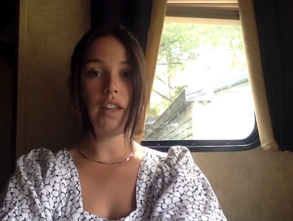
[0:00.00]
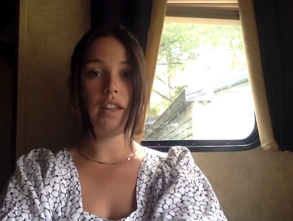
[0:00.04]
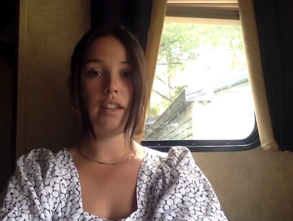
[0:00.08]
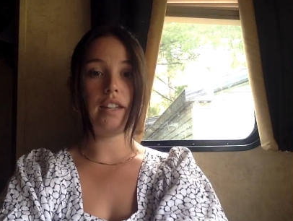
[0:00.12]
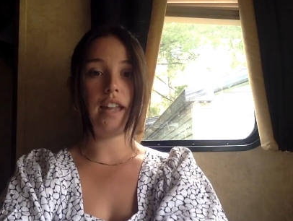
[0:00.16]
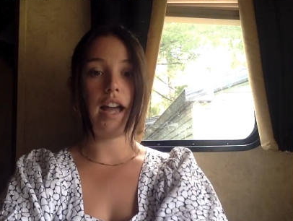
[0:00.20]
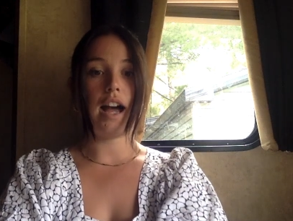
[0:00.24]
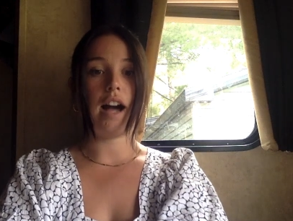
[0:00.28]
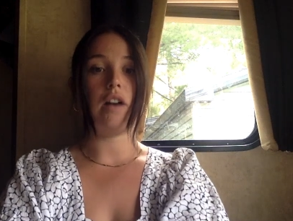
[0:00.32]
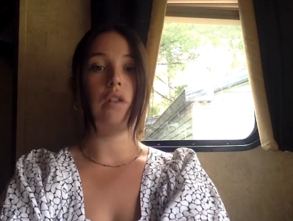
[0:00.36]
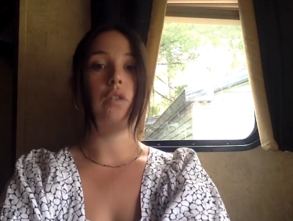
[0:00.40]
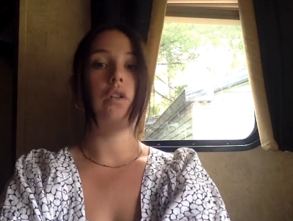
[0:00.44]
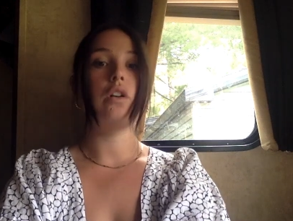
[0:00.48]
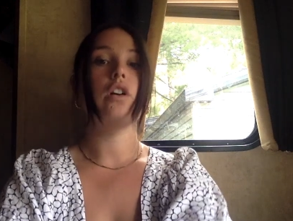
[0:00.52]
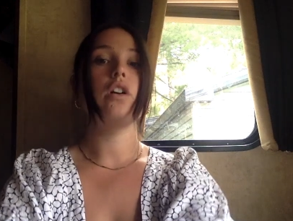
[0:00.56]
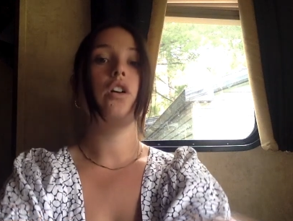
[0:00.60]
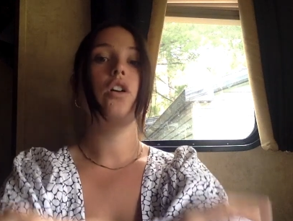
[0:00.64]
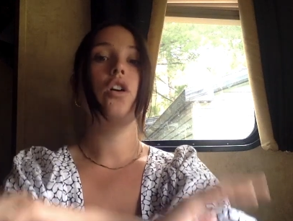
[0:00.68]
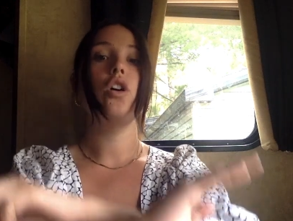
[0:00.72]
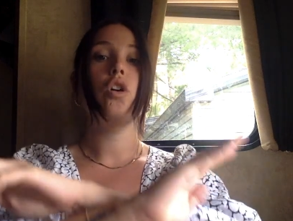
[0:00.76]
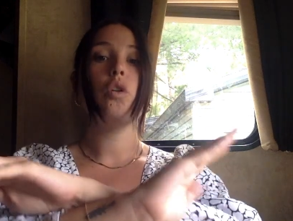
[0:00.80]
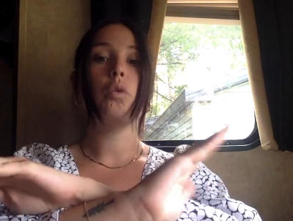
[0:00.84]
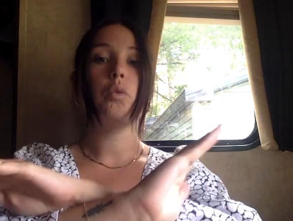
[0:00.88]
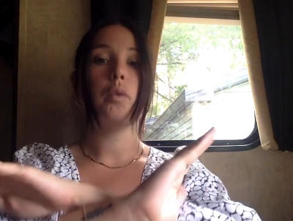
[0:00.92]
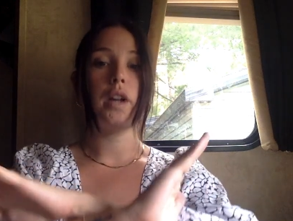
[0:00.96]
Now,
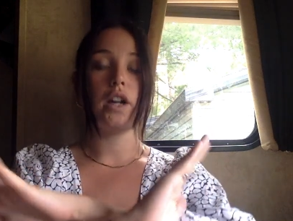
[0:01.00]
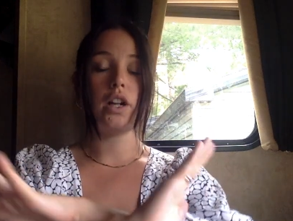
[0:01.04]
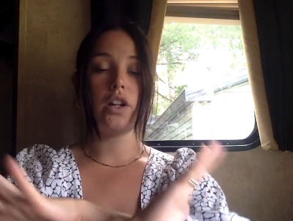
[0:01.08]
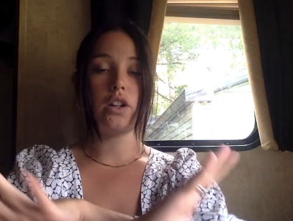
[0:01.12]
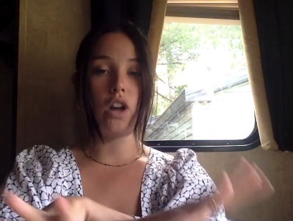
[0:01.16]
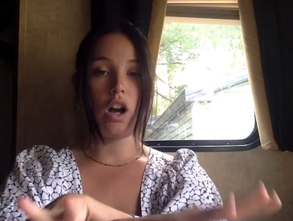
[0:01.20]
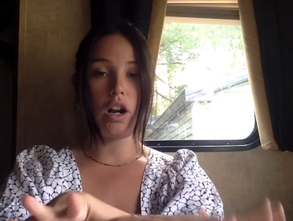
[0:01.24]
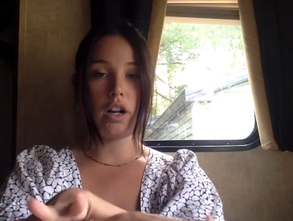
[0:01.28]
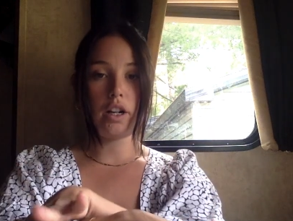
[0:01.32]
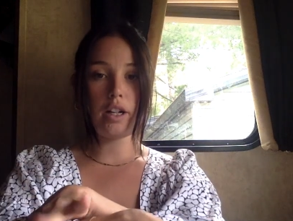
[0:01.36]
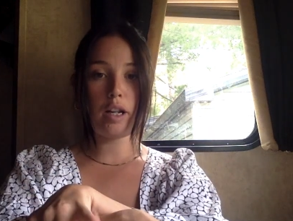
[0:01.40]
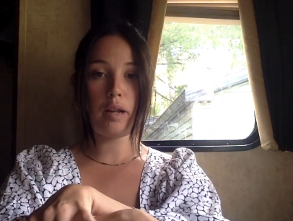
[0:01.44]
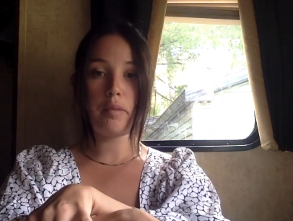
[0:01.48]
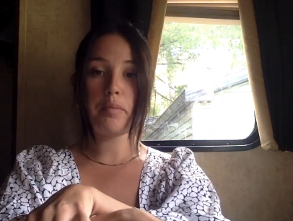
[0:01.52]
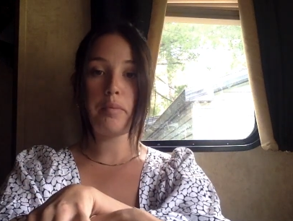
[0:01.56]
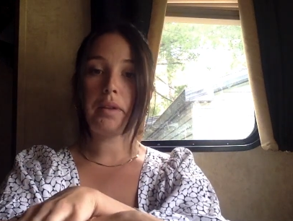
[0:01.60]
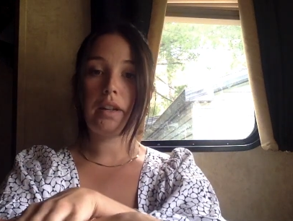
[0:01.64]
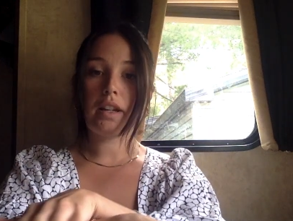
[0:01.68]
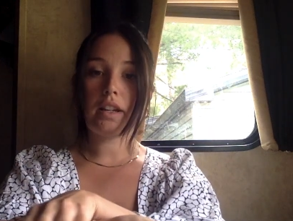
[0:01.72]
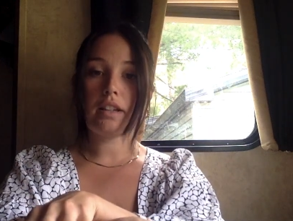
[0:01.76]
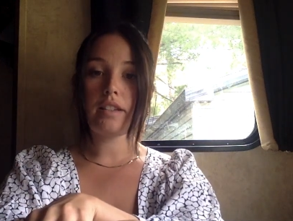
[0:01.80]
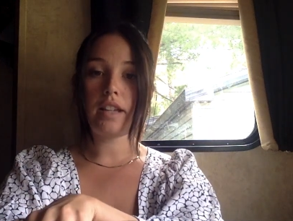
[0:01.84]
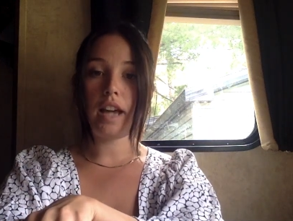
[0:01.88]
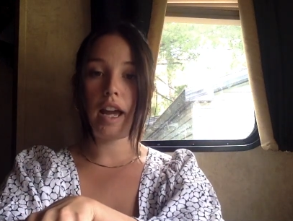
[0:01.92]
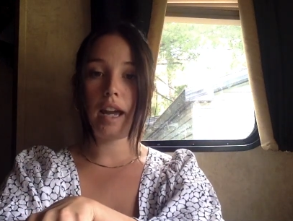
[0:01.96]
we are not going to put
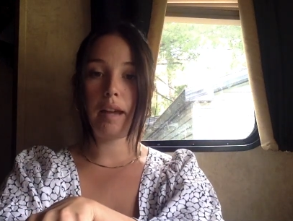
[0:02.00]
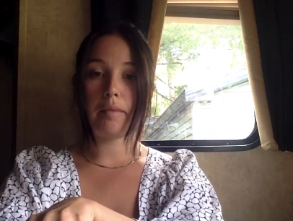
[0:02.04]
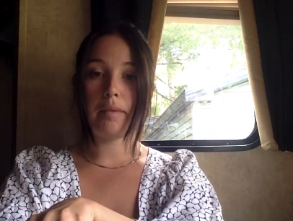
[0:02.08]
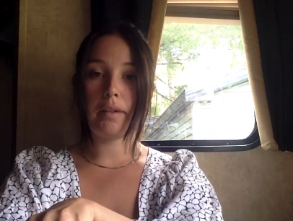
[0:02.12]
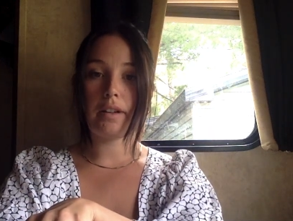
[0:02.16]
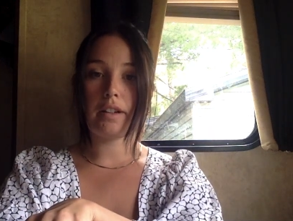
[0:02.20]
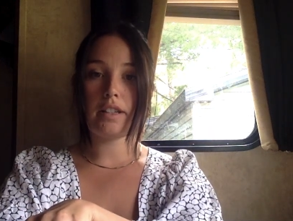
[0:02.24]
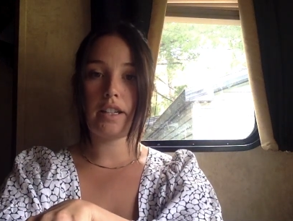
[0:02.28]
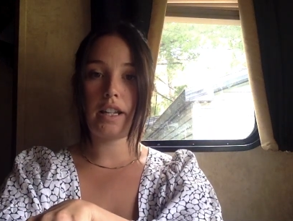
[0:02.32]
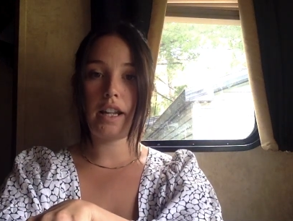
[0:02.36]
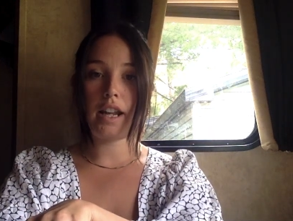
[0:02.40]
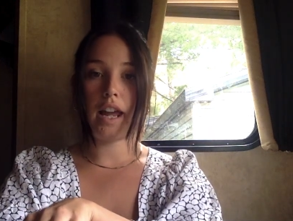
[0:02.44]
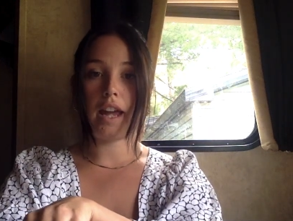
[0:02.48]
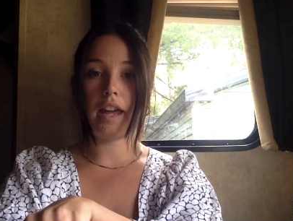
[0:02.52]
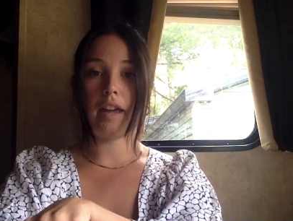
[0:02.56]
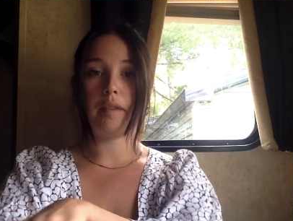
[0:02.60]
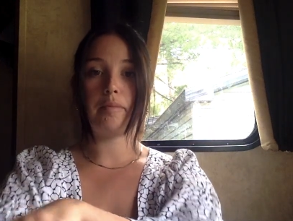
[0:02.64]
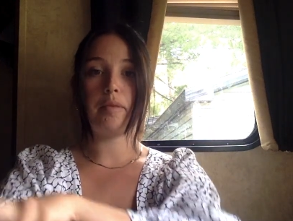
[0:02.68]
a timer today,